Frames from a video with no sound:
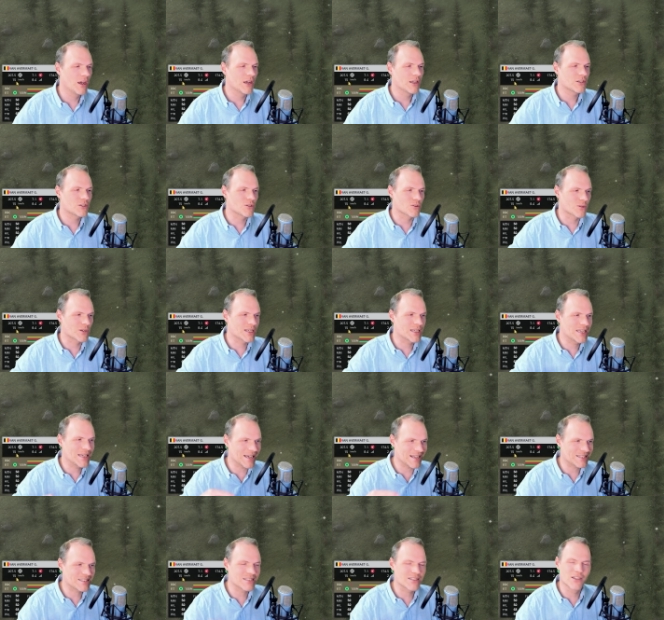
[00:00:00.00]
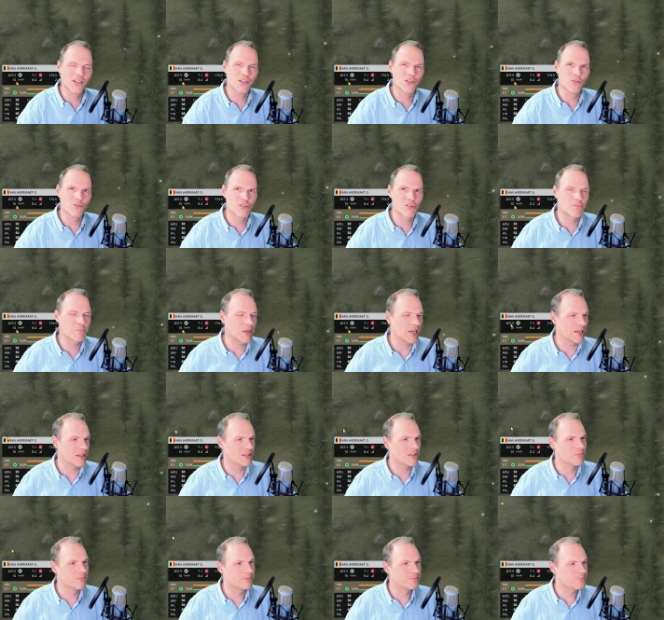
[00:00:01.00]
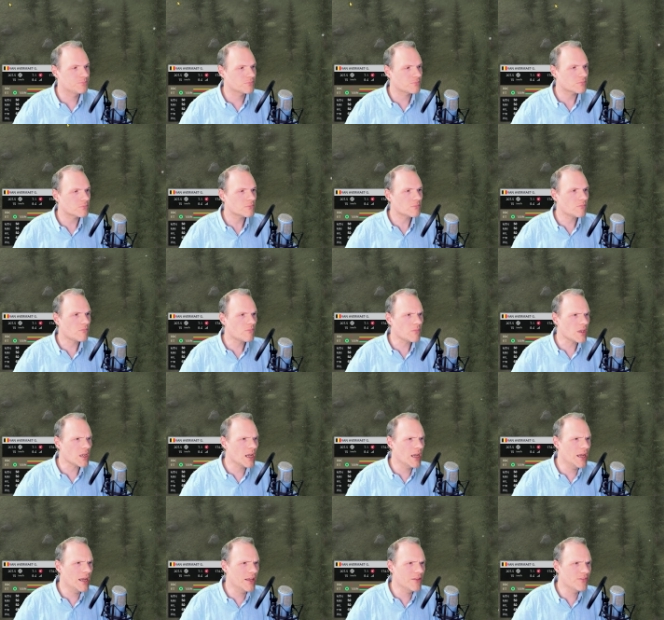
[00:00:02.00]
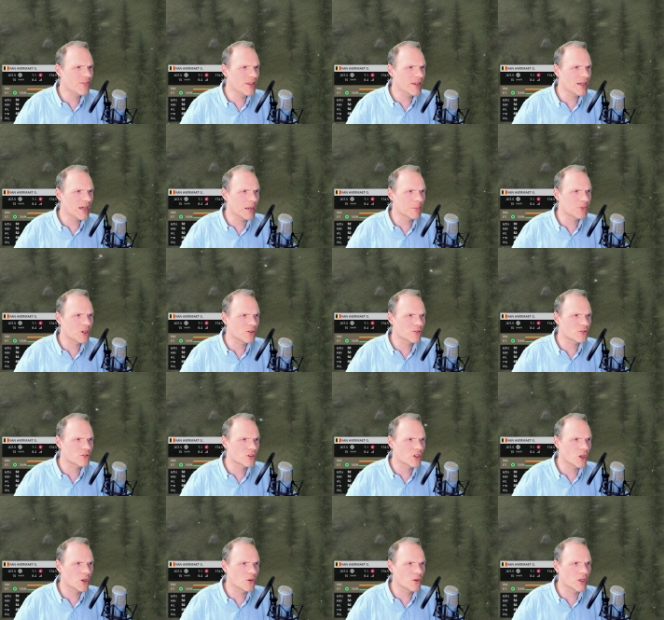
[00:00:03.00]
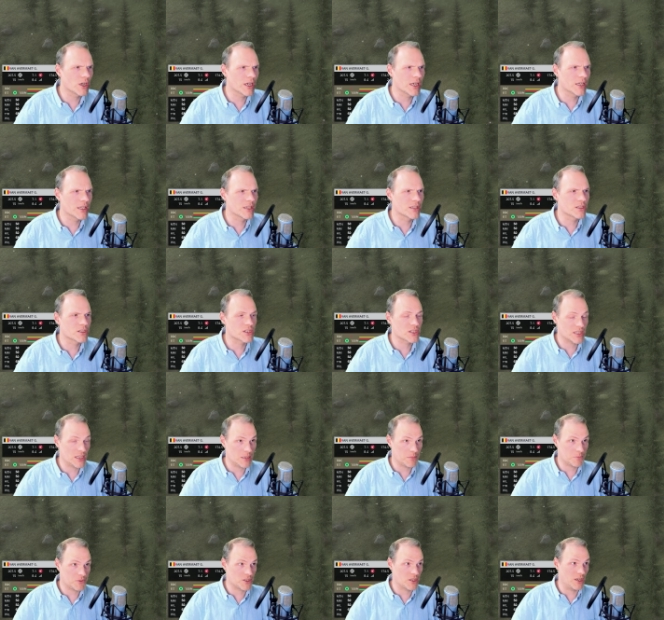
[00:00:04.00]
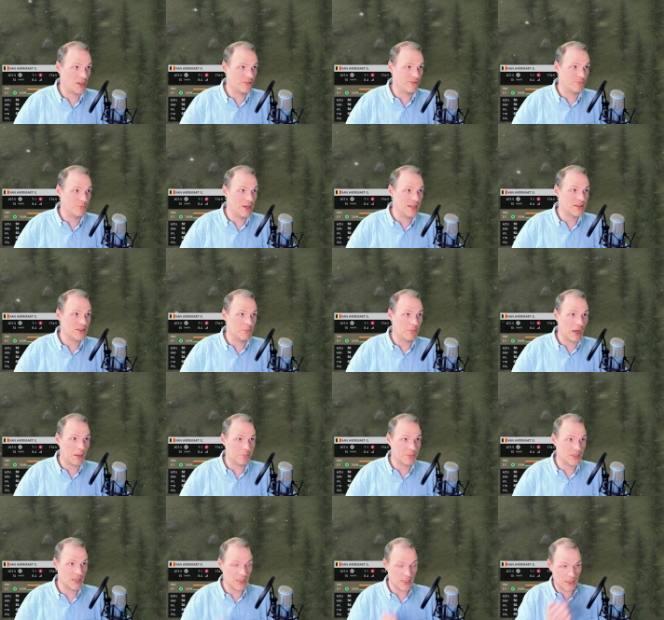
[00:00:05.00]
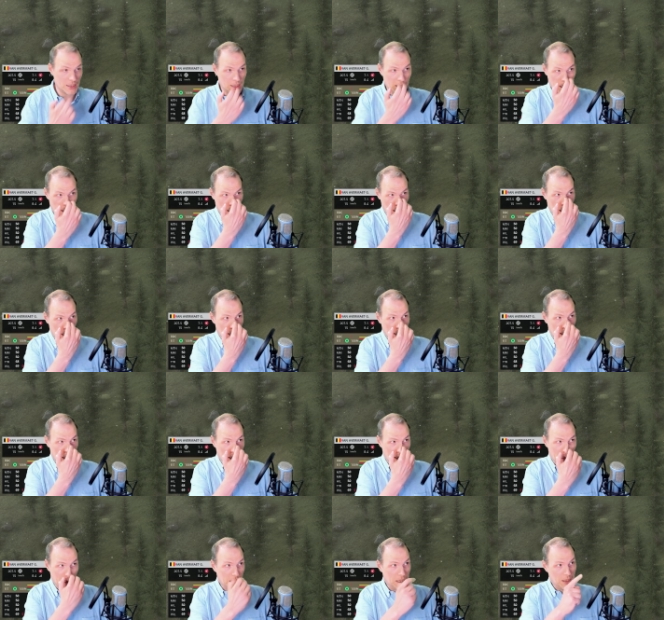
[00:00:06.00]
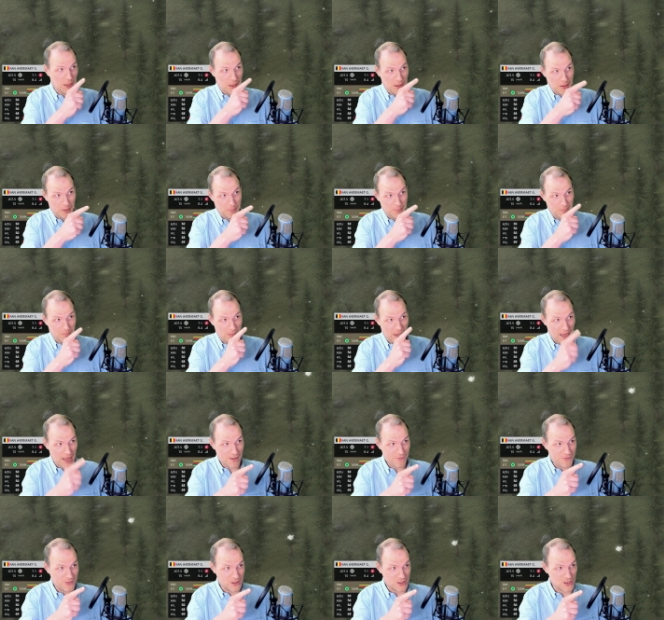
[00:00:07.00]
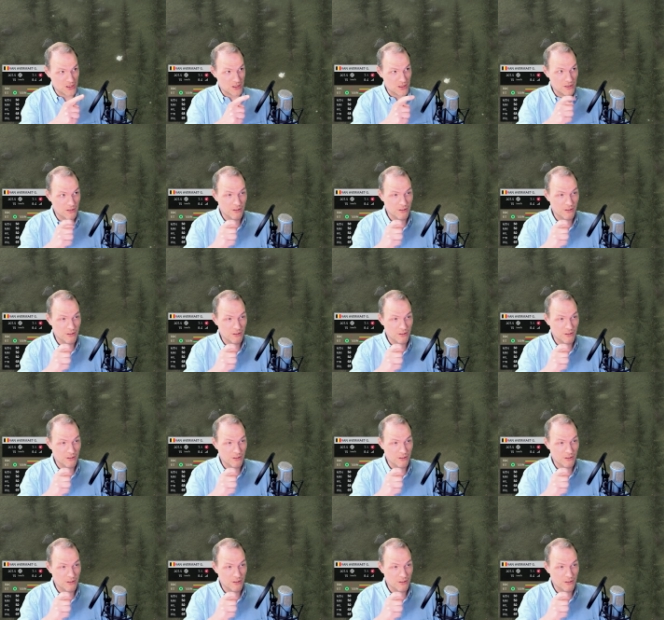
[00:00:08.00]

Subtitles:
to get the new speed. And then I'm going to go in steps. I've made them up here. Efforts